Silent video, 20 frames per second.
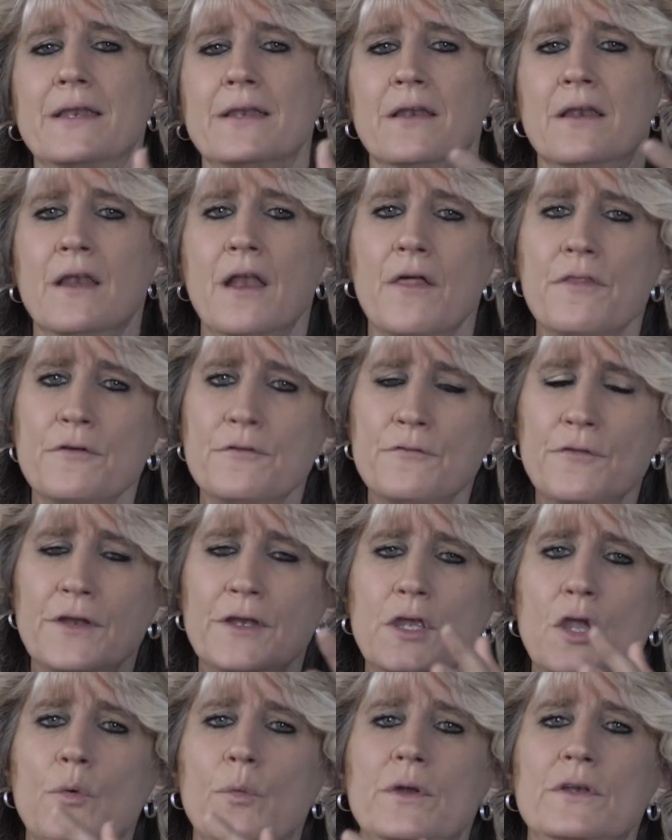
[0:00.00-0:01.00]
In another
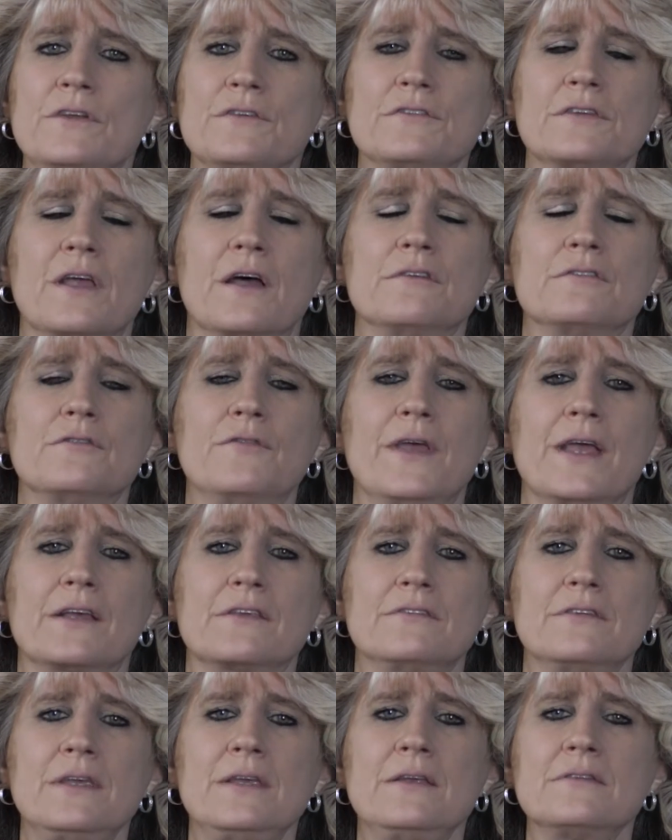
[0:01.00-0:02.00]
video, we discussed
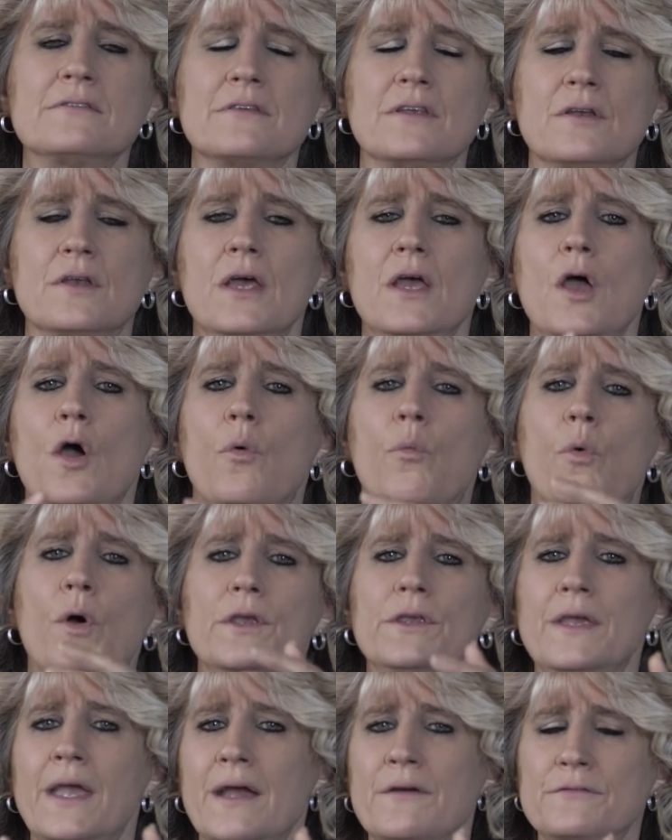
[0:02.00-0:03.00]
vaccines and
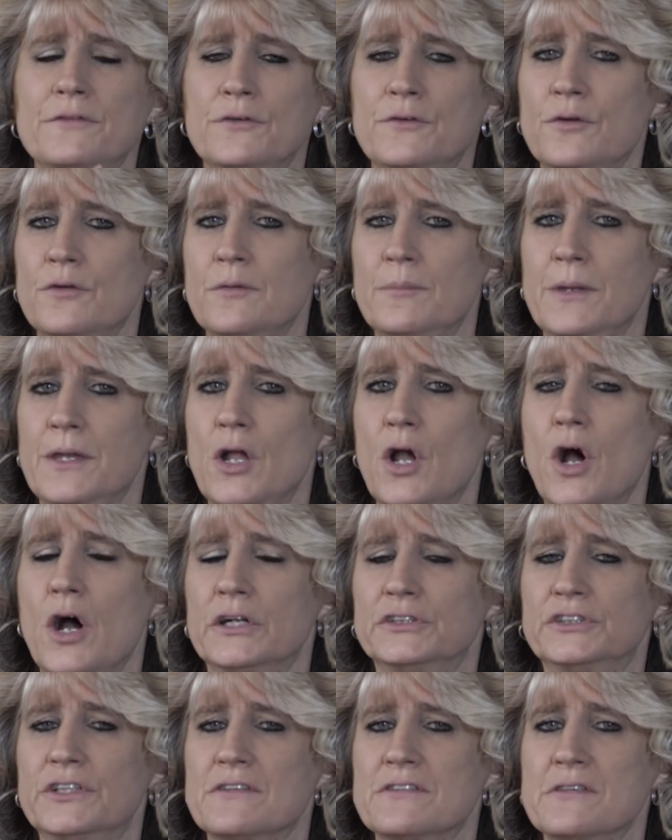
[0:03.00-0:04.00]
what you have to do to be
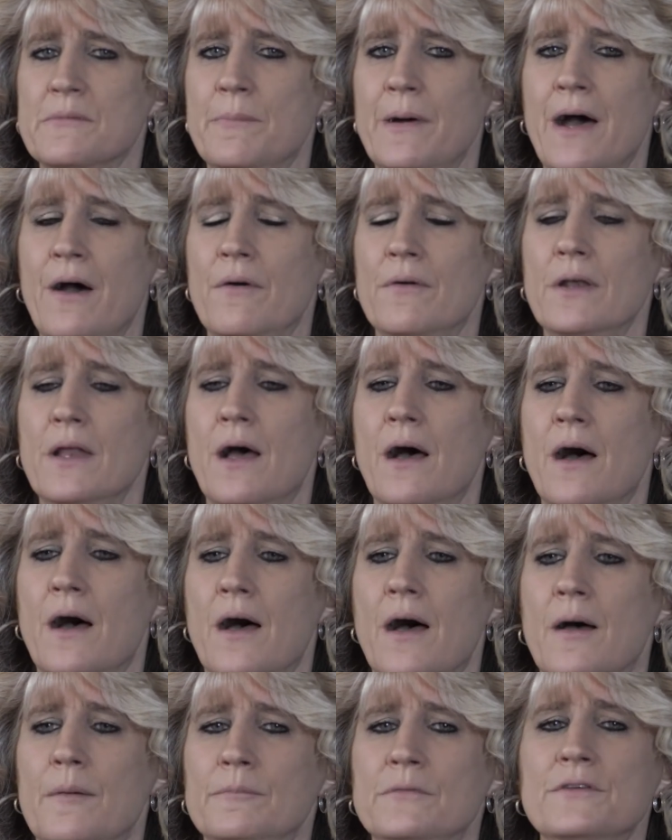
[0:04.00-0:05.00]
cautious about
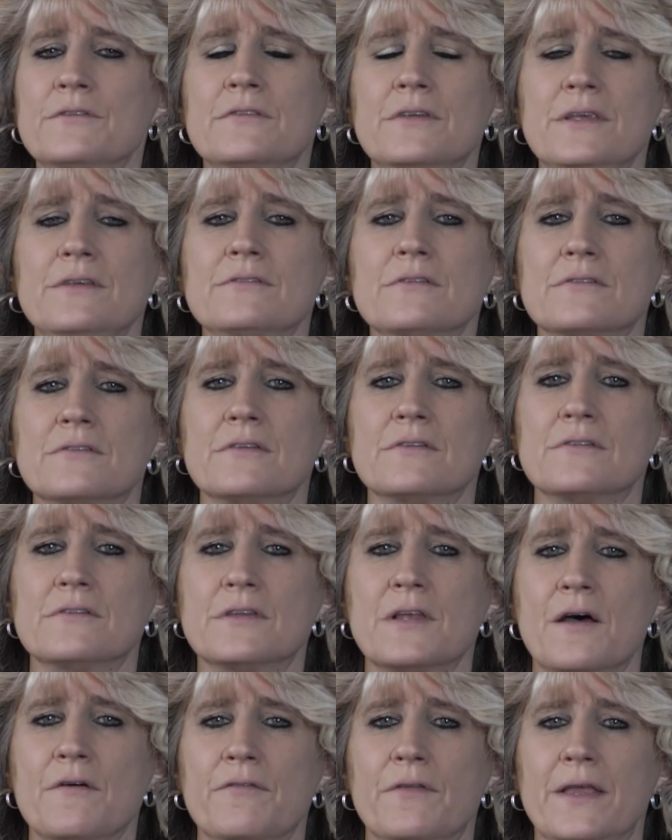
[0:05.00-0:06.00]
diseases and
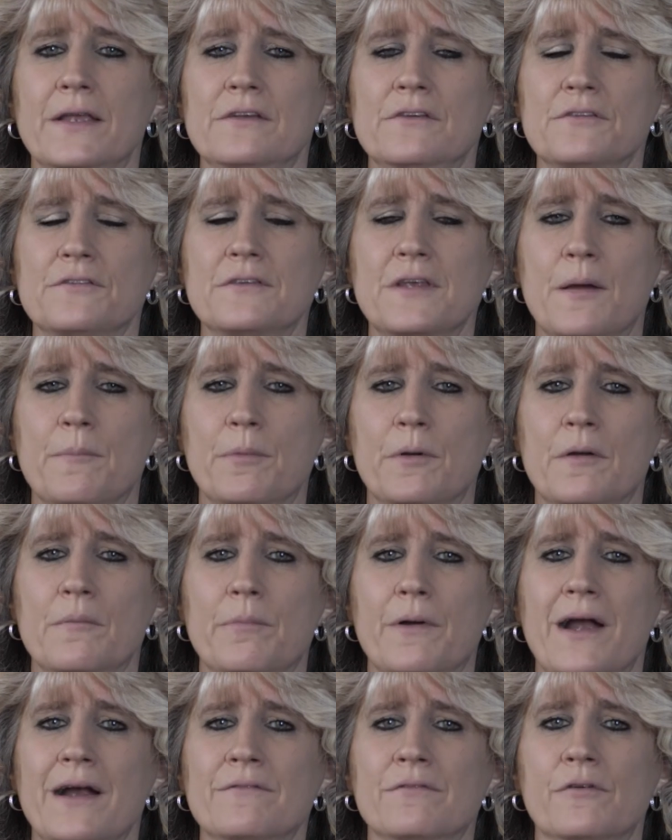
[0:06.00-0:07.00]
stuff like distemper and
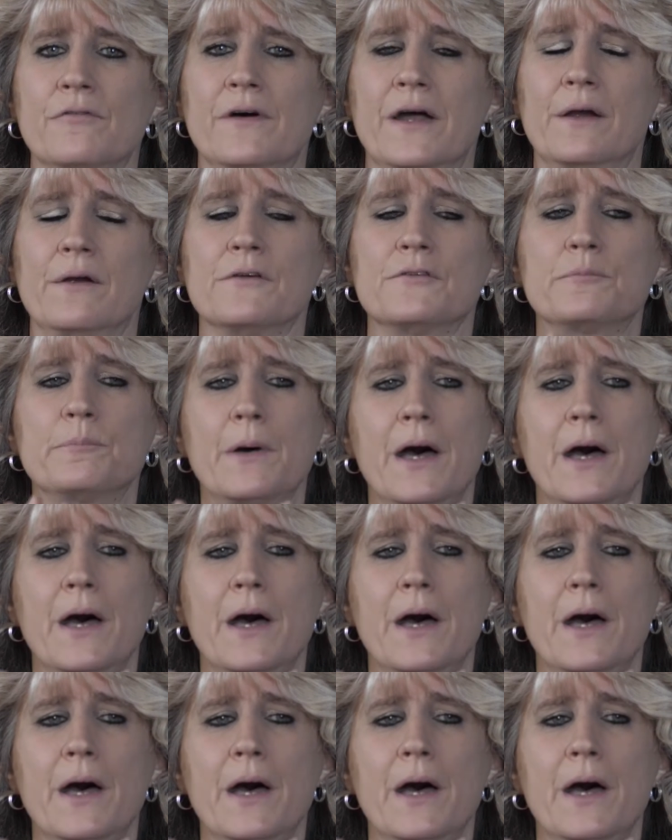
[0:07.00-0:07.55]
parvovirus.